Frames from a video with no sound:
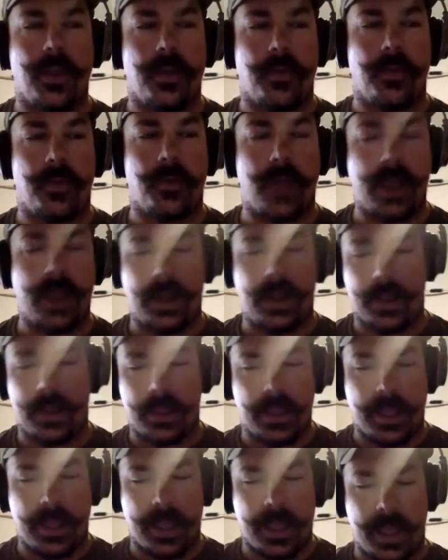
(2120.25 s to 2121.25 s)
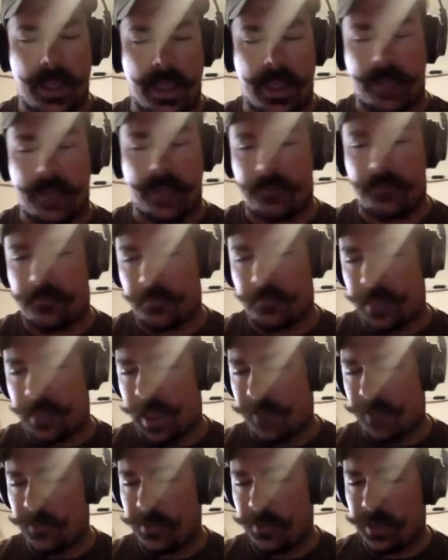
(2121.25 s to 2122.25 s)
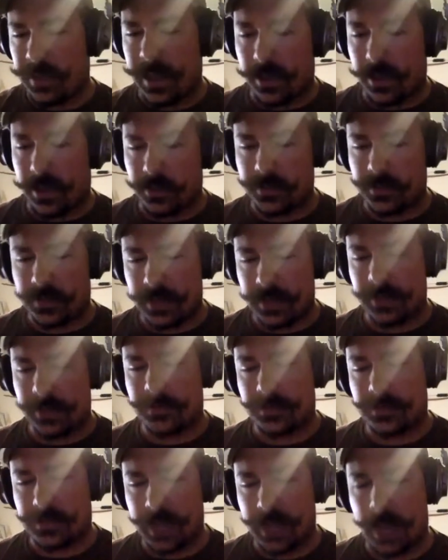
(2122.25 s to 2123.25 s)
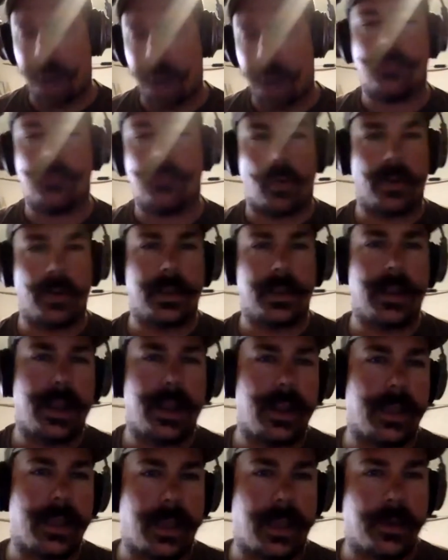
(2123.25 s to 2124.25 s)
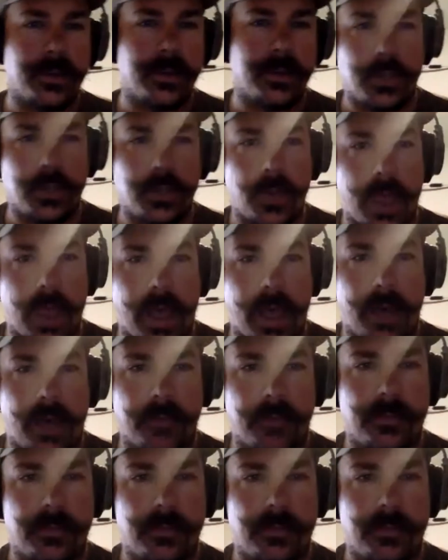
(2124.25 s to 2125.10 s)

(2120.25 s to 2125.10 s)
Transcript: right? If everything else stays the same, the more kinetic energy you have,